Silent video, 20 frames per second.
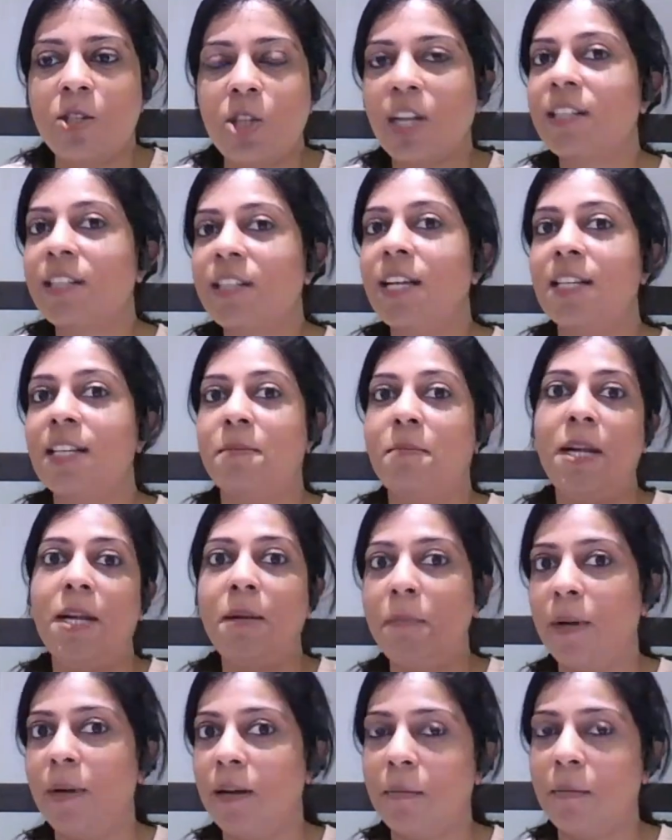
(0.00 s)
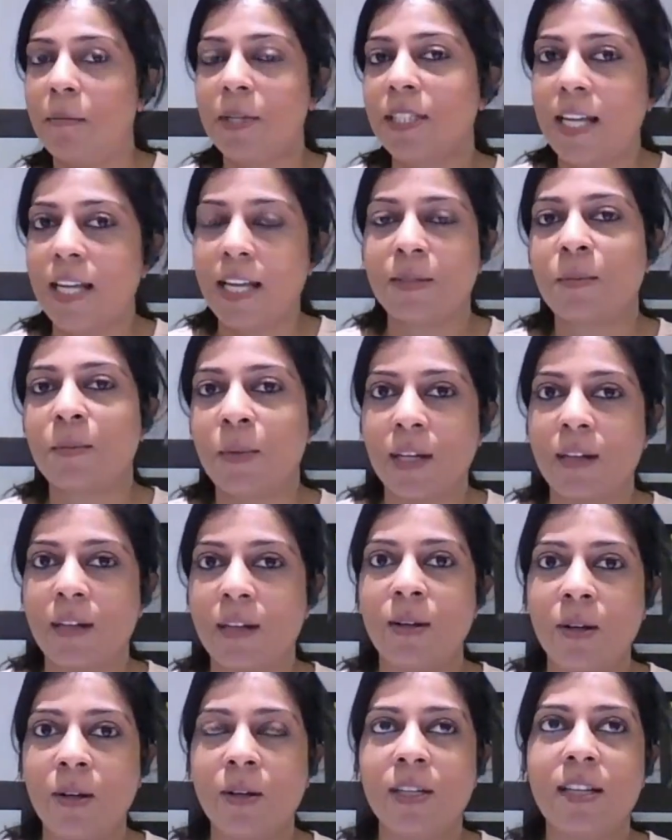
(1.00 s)
checked as many pyramids as we
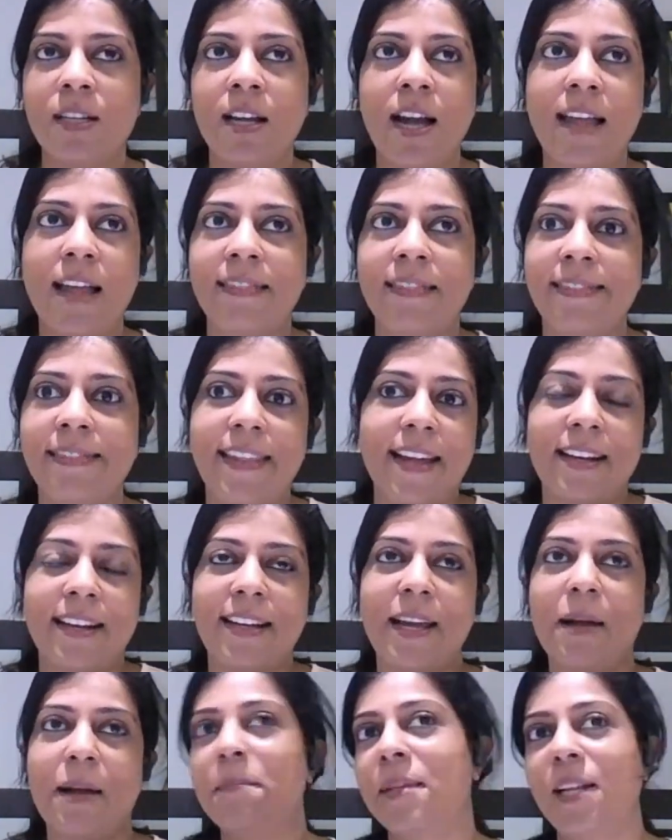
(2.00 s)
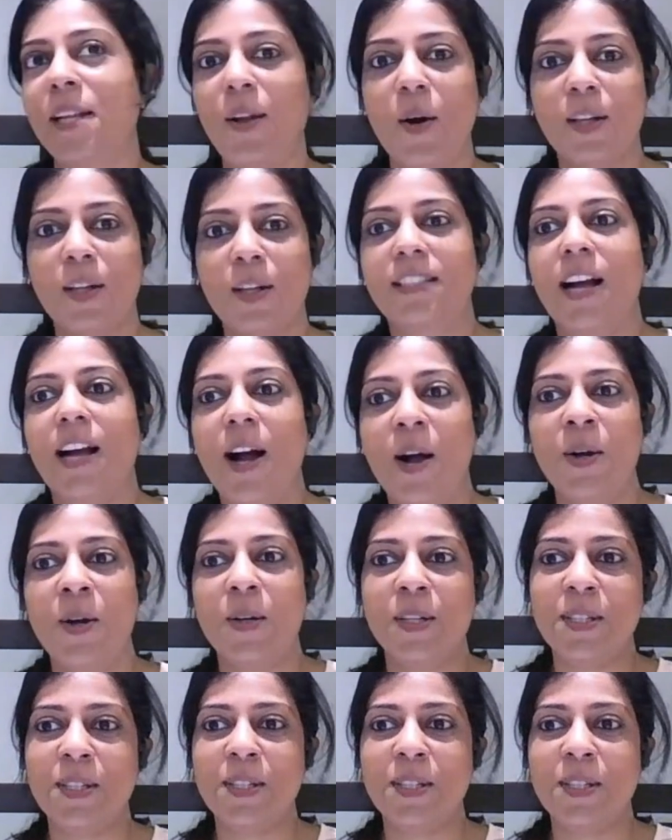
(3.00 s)
could, and then came the lockdown,